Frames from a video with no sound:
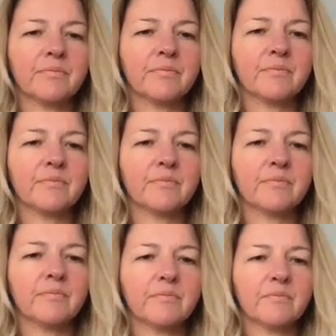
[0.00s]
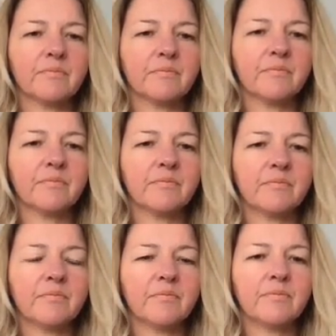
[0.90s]

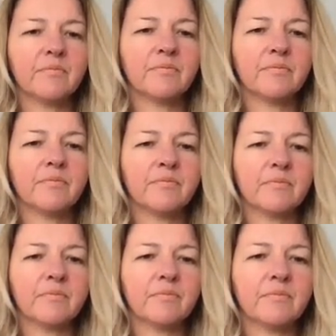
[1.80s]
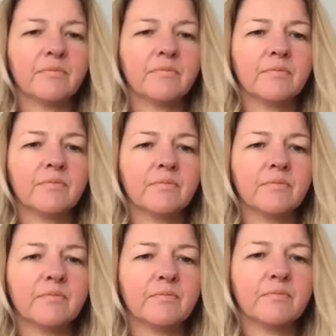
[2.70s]

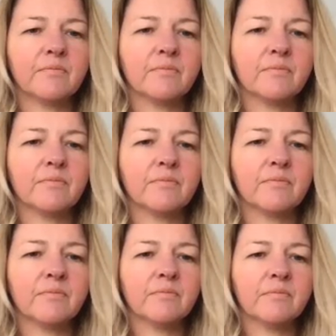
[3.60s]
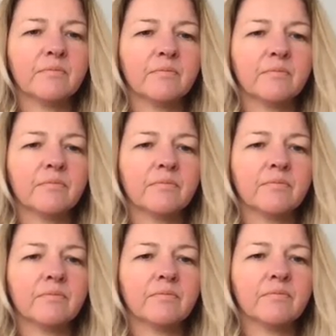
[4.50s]

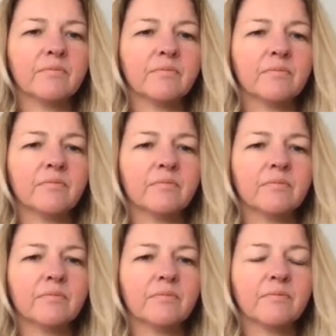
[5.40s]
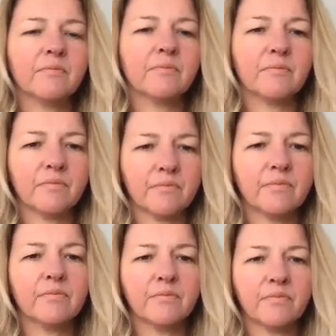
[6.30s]

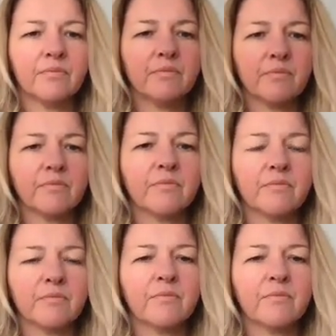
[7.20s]
(not speaking)